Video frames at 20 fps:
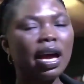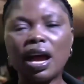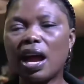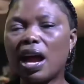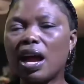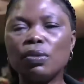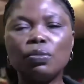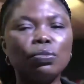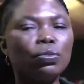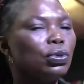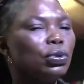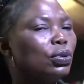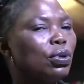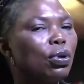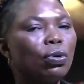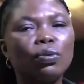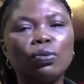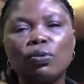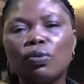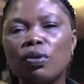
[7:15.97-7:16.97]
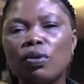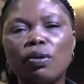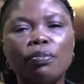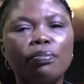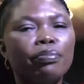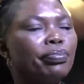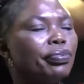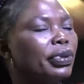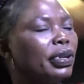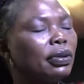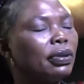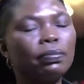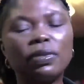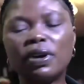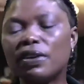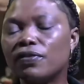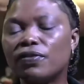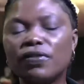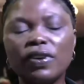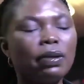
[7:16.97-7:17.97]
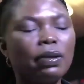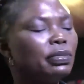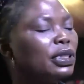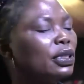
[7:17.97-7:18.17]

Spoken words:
can't do this anymore. I know there are